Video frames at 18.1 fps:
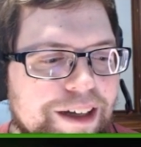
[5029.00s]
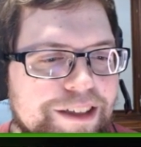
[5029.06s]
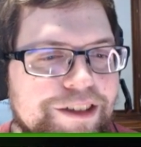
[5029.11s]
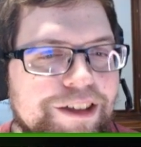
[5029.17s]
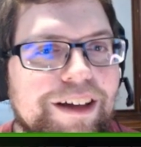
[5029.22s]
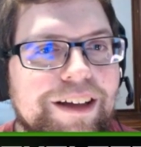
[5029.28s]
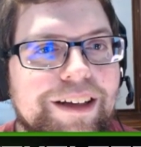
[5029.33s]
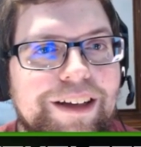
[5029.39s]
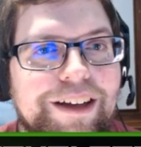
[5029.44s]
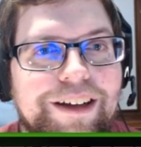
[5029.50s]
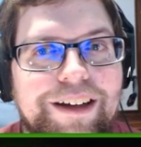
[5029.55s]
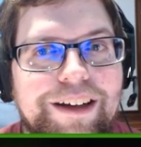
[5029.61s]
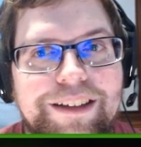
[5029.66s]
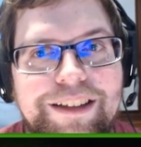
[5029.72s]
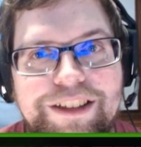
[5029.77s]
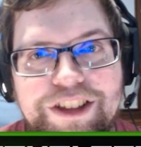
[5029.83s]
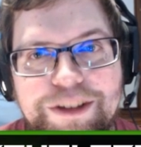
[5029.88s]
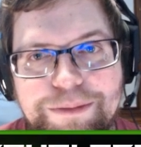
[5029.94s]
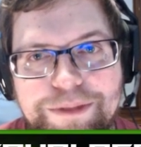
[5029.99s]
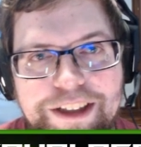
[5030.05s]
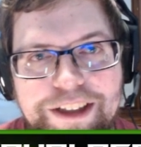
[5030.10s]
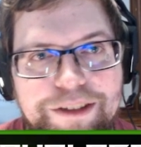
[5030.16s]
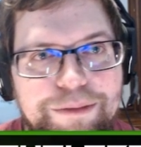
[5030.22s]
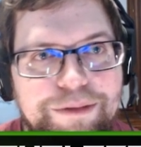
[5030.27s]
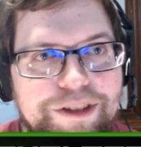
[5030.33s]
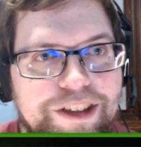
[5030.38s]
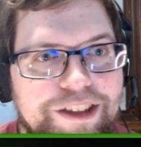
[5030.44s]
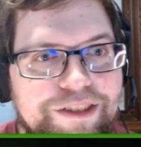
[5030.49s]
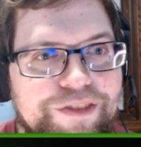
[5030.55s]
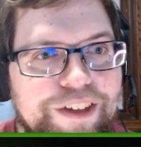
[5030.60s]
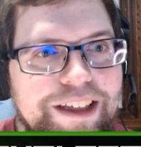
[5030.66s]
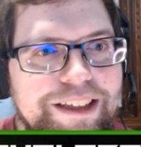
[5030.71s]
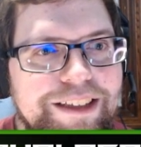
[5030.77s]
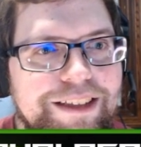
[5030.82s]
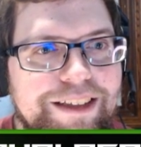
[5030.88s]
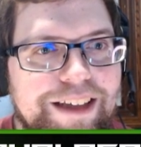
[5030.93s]
taught the gym leader we just
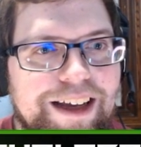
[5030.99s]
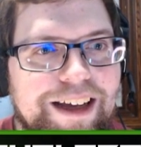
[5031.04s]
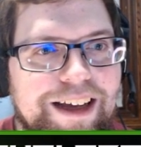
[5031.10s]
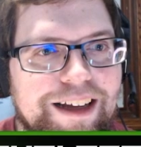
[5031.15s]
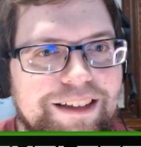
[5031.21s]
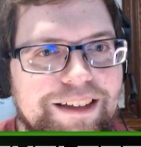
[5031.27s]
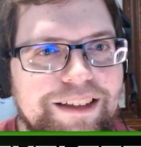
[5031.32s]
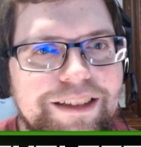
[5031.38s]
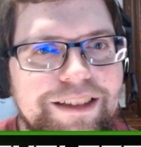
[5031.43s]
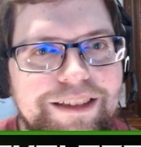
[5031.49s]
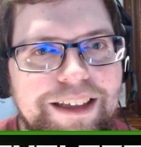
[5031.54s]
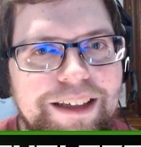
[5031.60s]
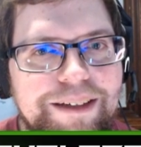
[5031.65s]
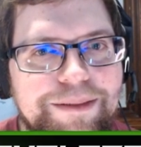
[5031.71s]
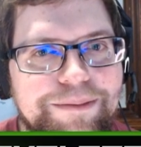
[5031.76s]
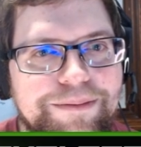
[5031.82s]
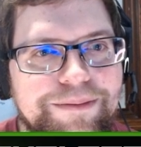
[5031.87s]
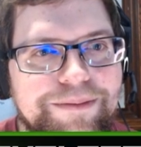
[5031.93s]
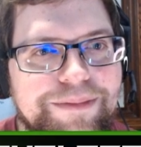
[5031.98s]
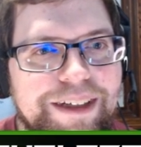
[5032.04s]
faced, this is him.